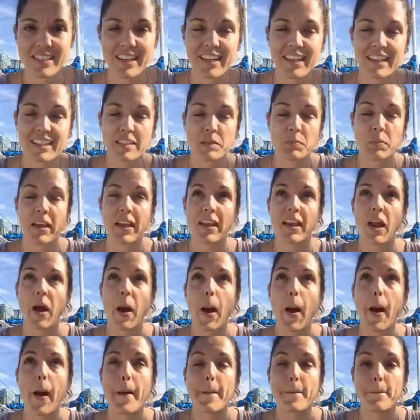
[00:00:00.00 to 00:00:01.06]
and it's been
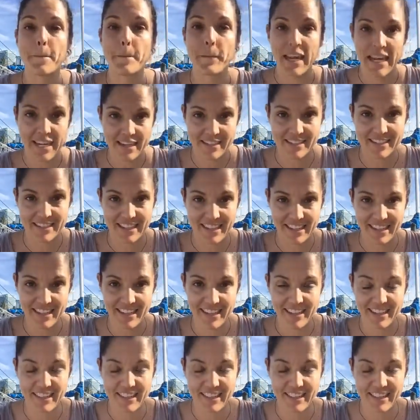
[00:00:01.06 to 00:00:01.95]
amazing,